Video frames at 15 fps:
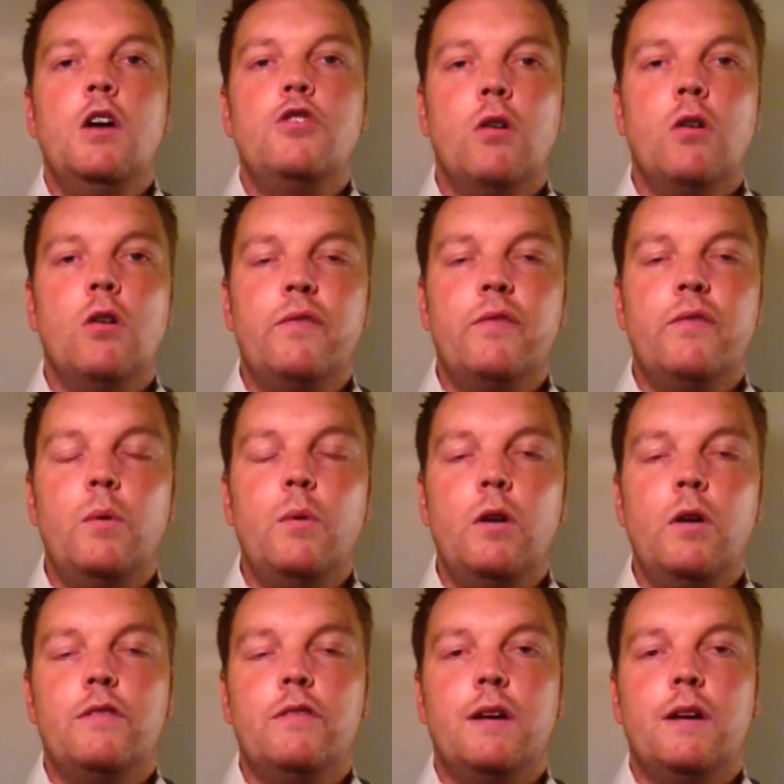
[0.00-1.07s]
Geography, we're
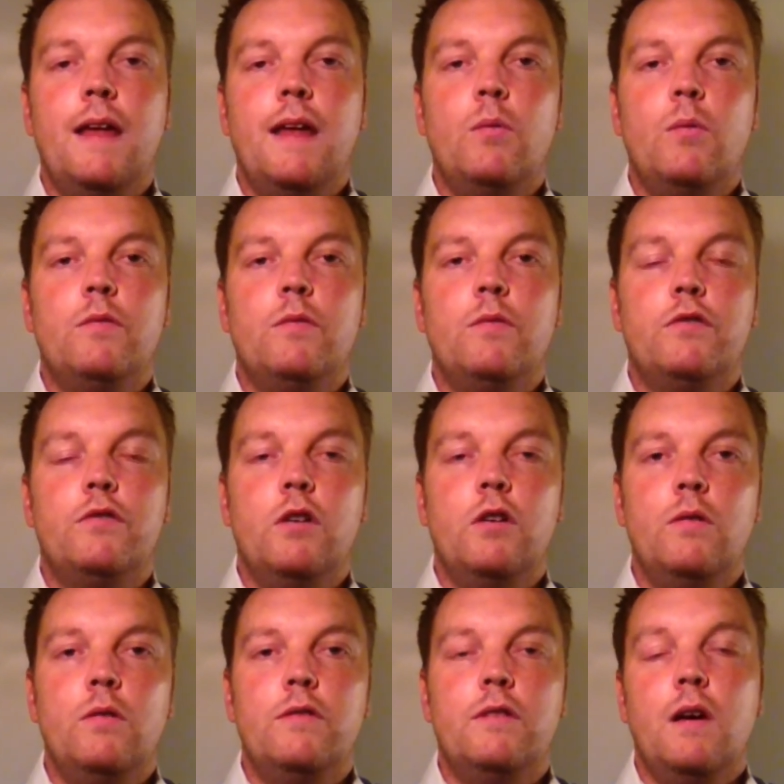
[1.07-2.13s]
looking to connect with some
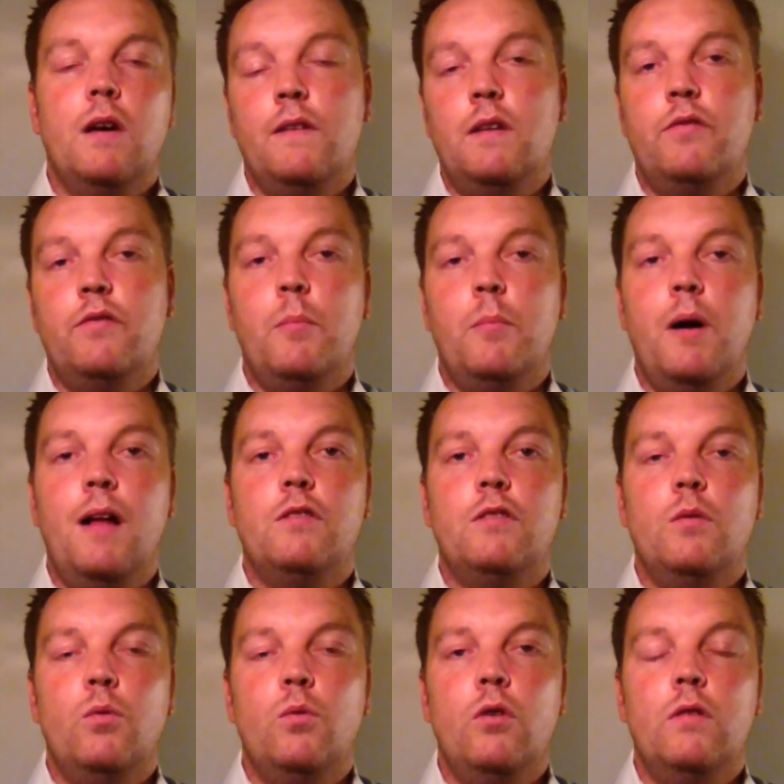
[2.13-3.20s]
schools in the different parts
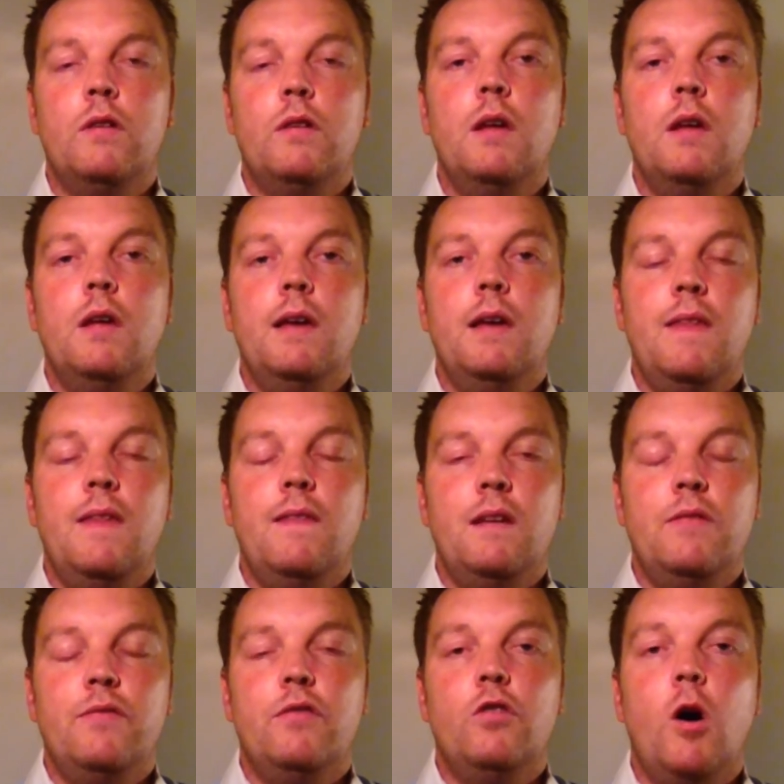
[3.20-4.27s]
of the world in the
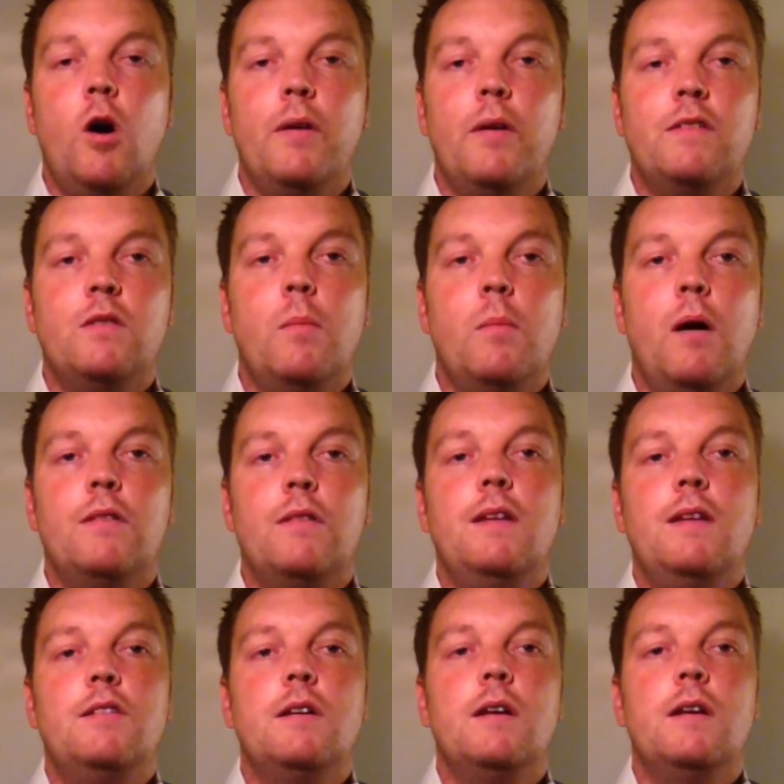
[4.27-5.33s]
different topics that we're about to
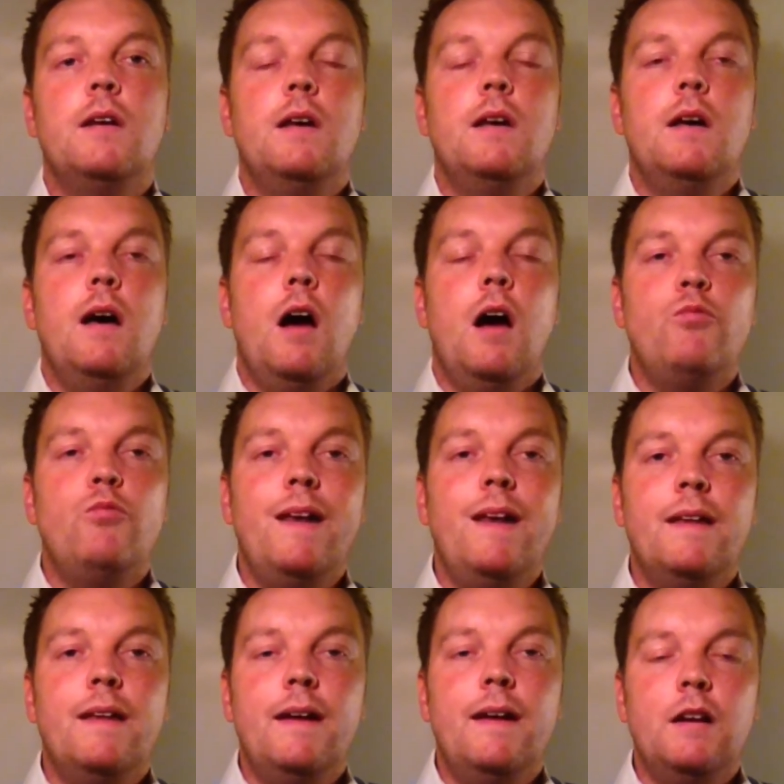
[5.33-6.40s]
teach. And
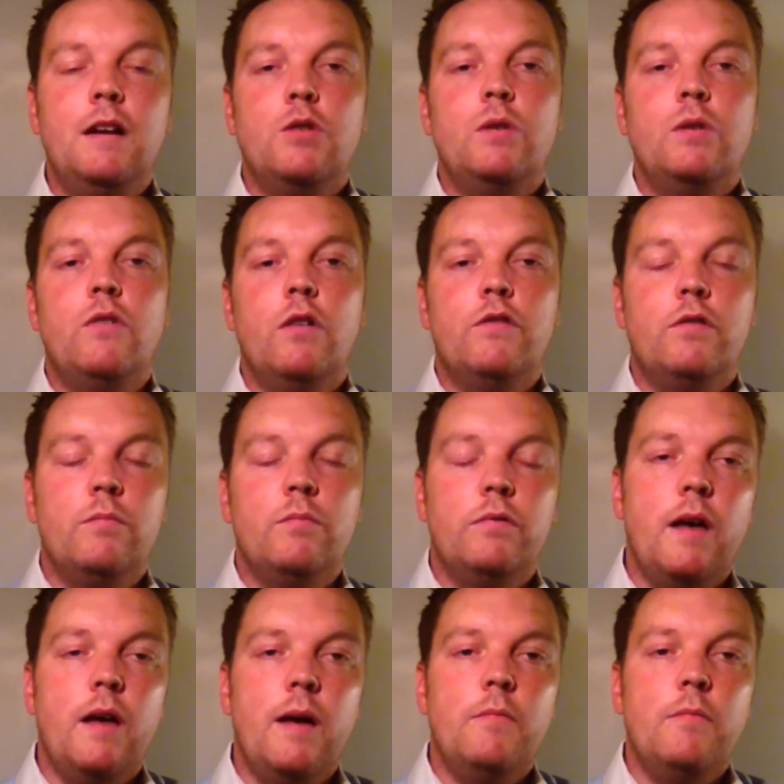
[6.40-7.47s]
reading in English, we've got some
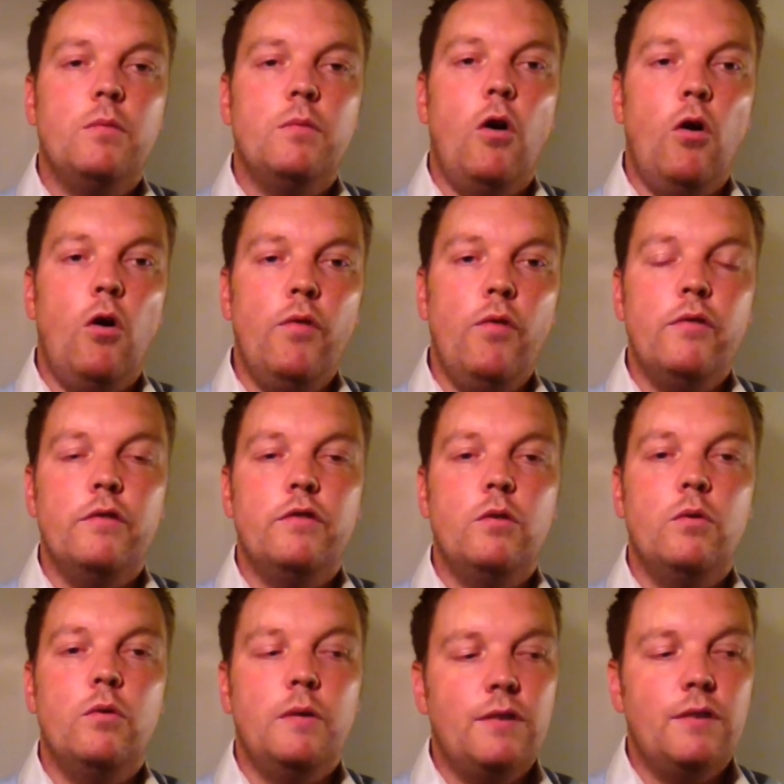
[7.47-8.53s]
authors who
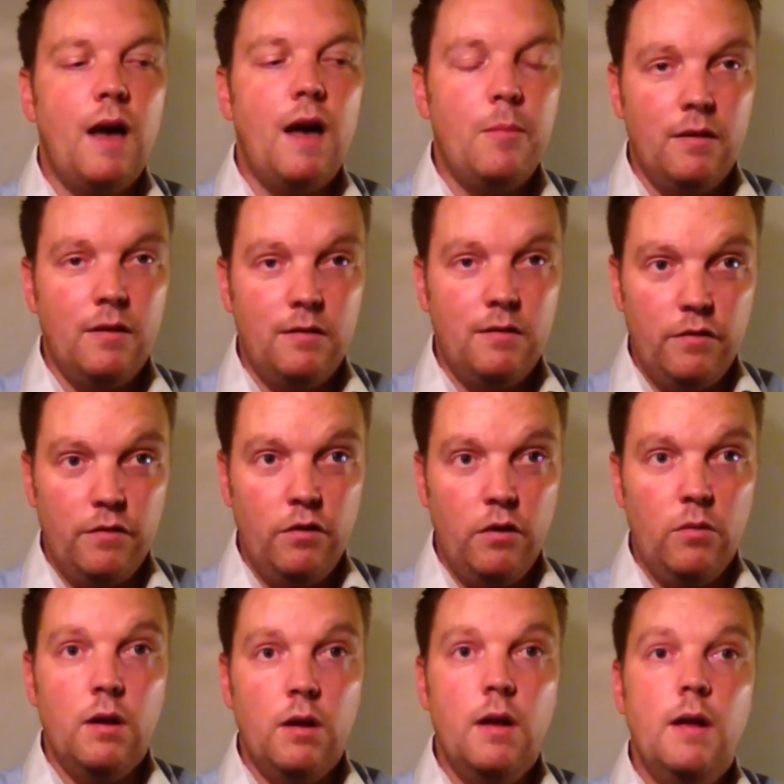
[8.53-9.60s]
are going to be Skyping into the
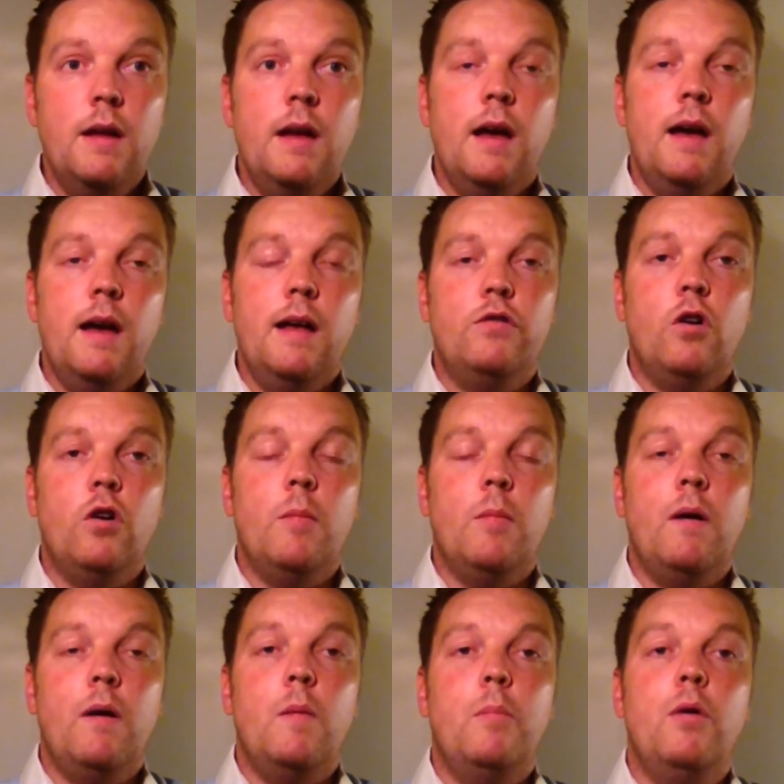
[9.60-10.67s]
school to talk
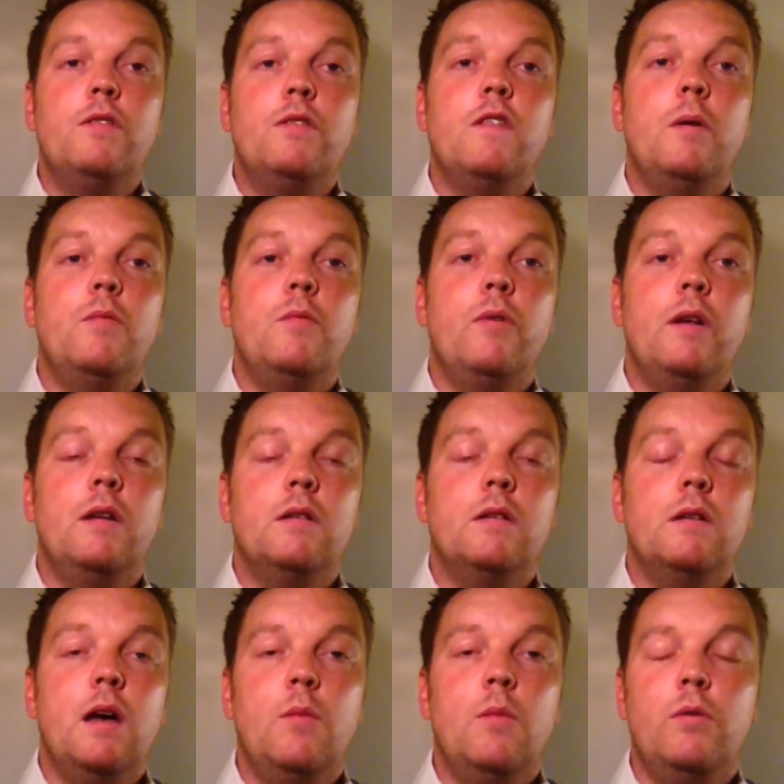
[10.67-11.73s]
about the books that they've been reading,
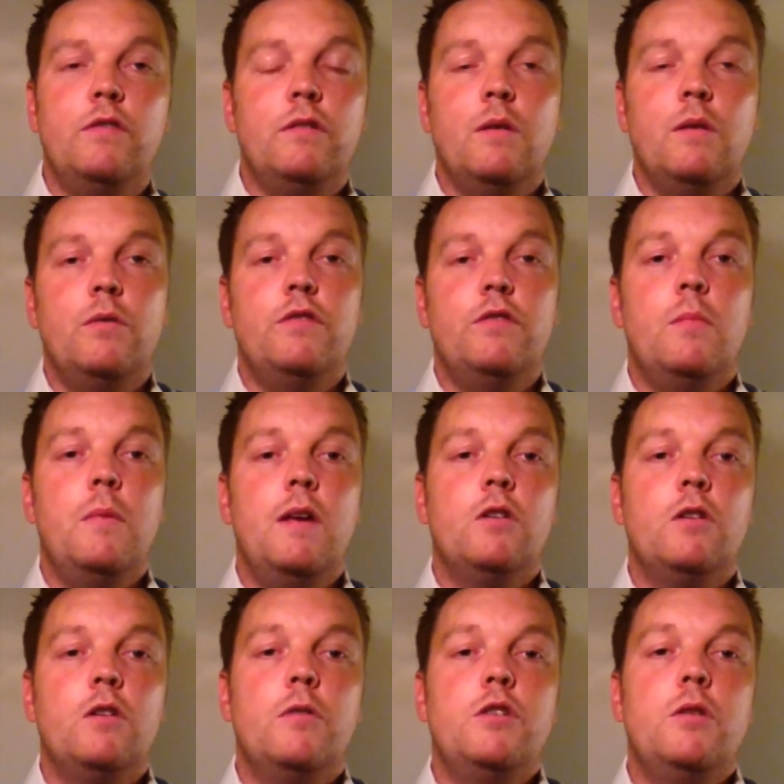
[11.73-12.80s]
which is an
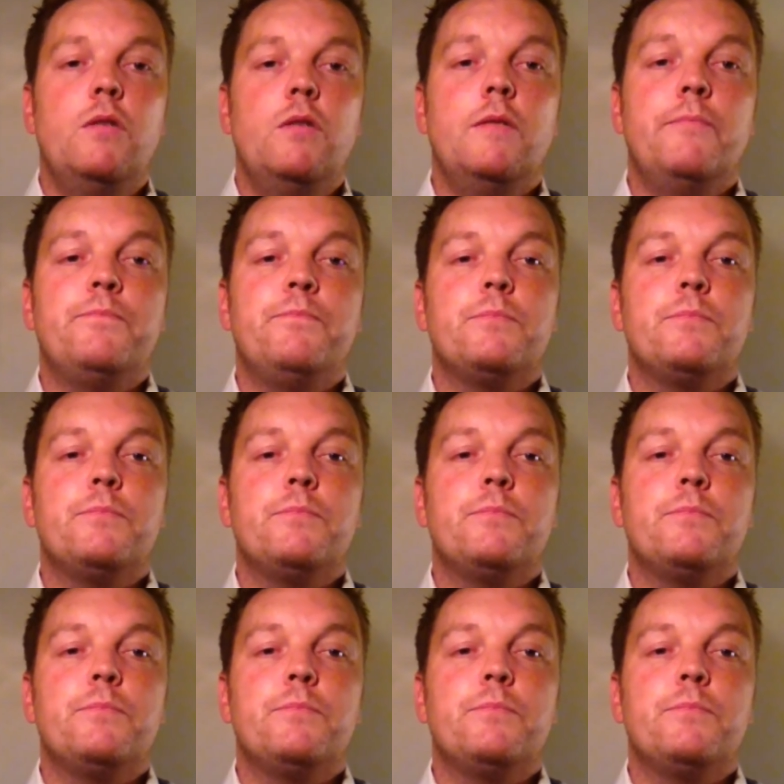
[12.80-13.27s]
amazing opportunity.